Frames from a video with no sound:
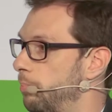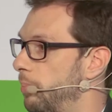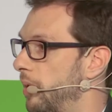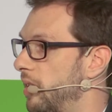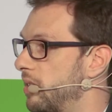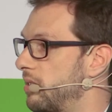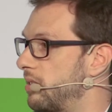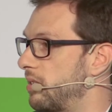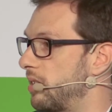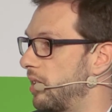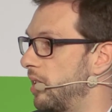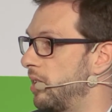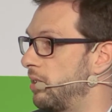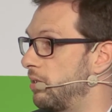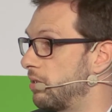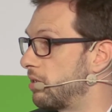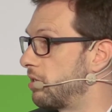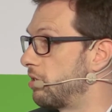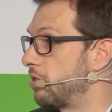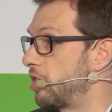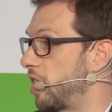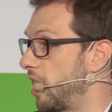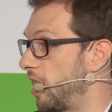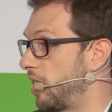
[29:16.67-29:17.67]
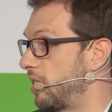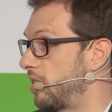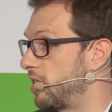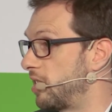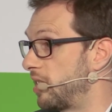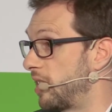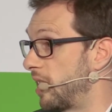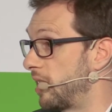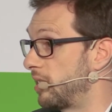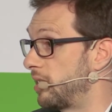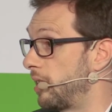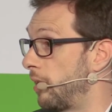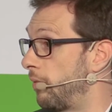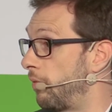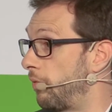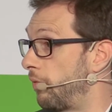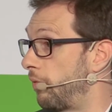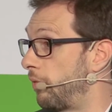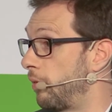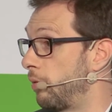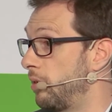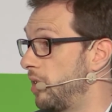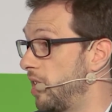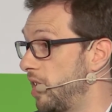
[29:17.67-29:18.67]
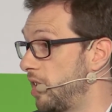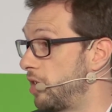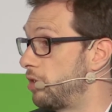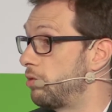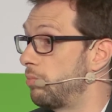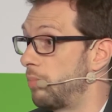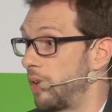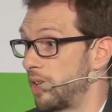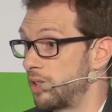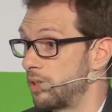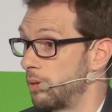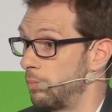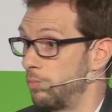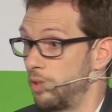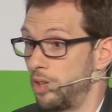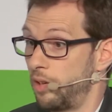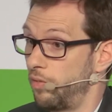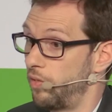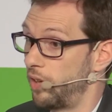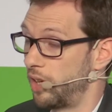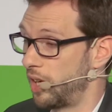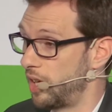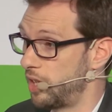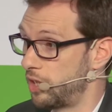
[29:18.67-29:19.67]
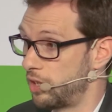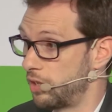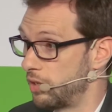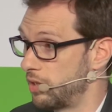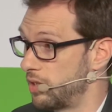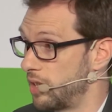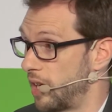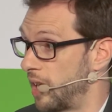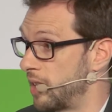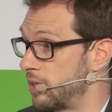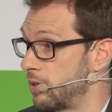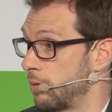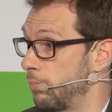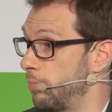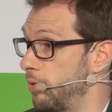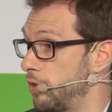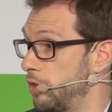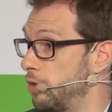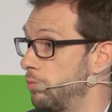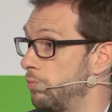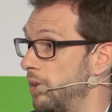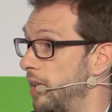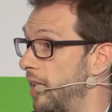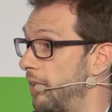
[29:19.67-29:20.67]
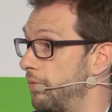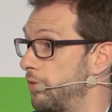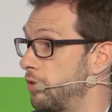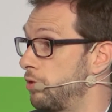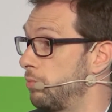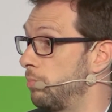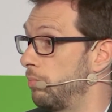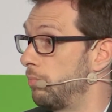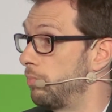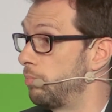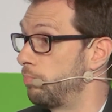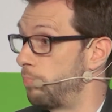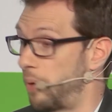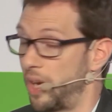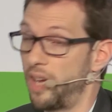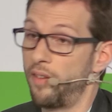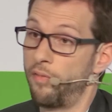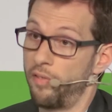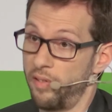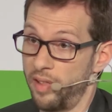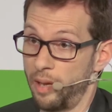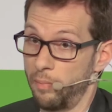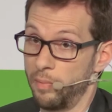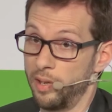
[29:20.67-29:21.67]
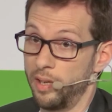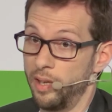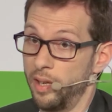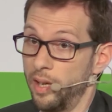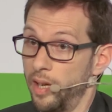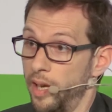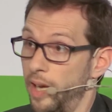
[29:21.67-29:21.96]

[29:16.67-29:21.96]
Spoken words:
But it doesn't change that if you need to make some modifications, at some point you will have to pay for them.